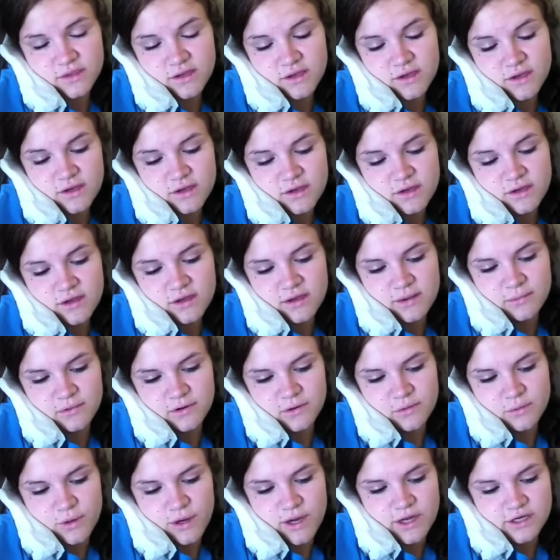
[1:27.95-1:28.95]
I'm going
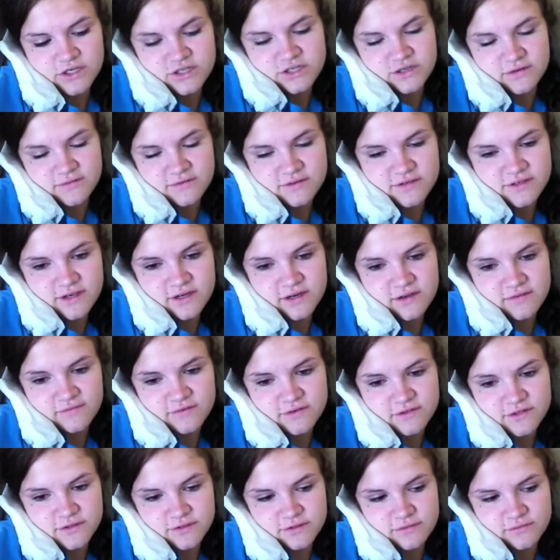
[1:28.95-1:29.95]
to watch Never Say Never
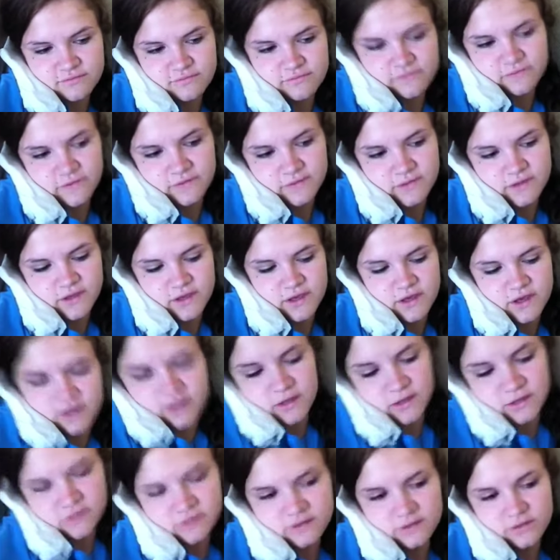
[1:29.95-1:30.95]
Soon for the,
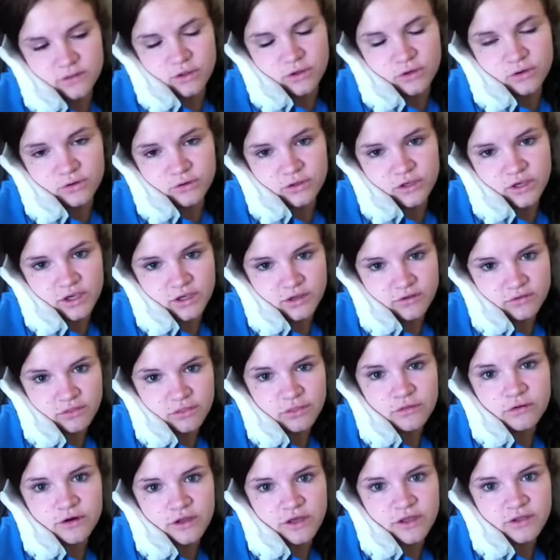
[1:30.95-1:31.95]
uh, literally
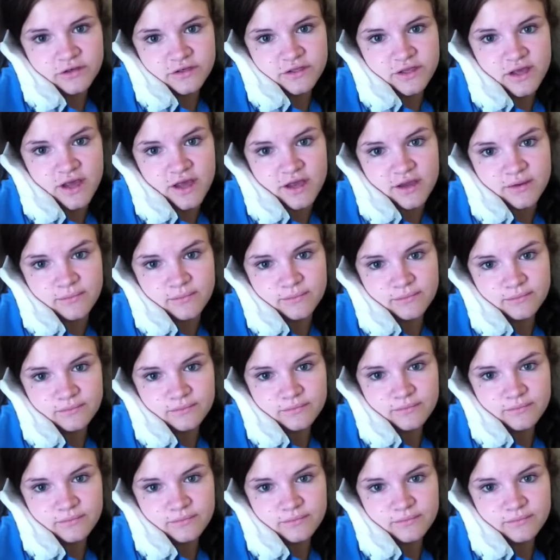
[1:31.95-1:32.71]
30th time.